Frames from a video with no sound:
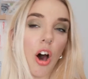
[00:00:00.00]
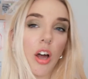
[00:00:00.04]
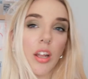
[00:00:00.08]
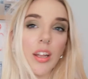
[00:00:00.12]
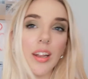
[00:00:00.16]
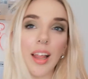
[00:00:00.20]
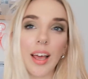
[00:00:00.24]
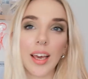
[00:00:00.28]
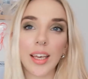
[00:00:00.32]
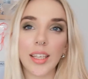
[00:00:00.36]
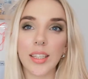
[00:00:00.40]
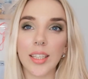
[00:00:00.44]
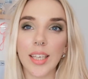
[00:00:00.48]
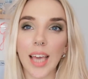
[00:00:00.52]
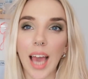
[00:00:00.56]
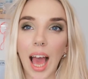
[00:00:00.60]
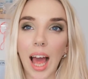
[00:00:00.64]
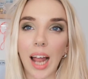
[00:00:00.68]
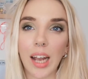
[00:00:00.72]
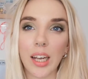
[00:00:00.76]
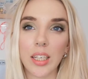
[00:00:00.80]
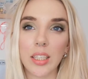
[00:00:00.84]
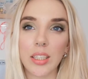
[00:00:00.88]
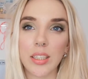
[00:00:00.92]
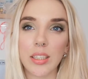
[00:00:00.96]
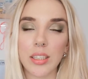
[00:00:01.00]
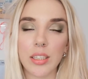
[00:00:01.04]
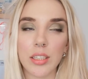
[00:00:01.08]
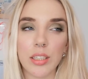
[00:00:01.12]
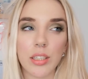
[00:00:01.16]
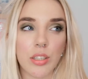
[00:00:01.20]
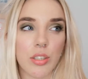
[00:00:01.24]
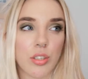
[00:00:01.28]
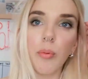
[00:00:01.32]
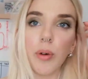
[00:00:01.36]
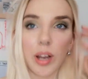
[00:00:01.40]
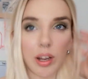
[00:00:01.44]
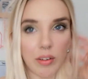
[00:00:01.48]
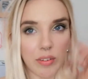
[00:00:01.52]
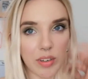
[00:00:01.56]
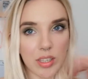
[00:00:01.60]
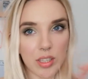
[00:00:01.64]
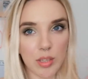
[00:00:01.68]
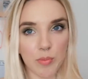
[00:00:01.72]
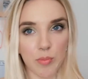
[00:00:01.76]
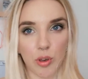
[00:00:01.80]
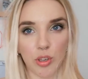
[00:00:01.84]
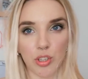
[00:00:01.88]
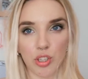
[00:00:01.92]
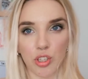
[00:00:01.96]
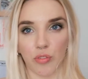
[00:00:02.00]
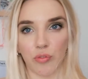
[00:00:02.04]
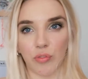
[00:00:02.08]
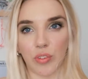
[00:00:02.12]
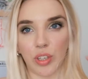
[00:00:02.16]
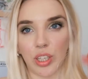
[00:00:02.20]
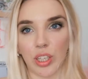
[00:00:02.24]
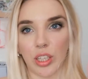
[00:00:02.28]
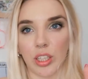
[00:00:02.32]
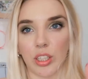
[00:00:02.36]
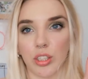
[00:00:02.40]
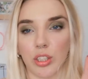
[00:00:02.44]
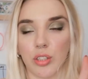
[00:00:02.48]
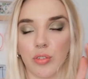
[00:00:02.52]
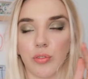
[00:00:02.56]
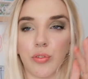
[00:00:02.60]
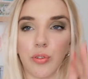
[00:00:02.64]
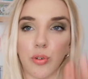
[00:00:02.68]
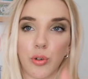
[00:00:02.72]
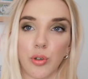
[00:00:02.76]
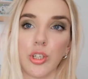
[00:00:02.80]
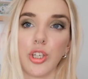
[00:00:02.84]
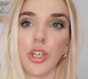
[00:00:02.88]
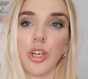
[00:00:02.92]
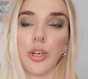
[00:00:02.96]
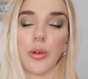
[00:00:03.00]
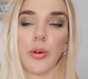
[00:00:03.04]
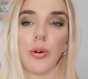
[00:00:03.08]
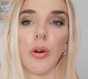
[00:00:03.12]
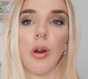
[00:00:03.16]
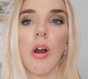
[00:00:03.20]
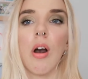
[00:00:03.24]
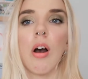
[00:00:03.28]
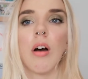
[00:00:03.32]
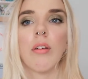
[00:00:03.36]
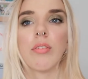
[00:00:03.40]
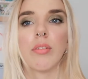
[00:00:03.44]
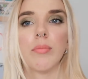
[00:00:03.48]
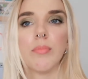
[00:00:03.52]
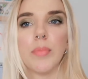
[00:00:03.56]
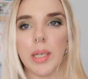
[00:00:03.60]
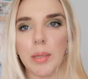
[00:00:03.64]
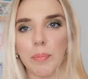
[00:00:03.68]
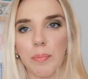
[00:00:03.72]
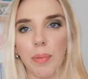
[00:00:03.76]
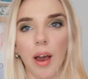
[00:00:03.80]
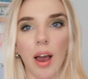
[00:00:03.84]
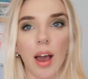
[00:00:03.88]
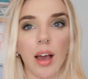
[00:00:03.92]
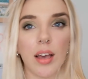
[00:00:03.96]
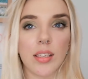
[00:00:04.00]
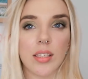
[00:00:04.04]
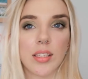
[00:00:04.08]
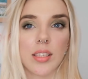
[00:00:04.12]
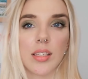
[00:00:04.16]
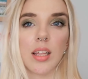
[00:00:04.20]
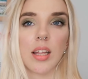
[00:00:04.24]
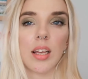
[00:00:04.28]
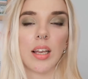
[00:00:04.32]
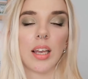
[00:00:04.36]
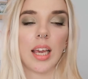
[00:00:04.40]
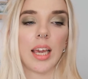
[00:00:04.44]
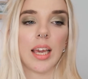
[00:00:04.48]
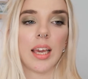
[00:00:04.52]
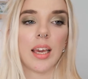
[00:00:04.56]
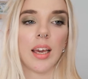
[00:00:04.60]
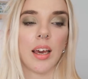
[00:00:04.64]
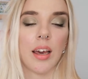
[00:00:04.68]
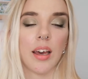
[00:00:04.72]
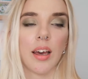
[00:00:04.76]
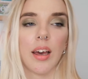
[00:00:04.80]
online calendar, whatever is most convenient for you. For me personally,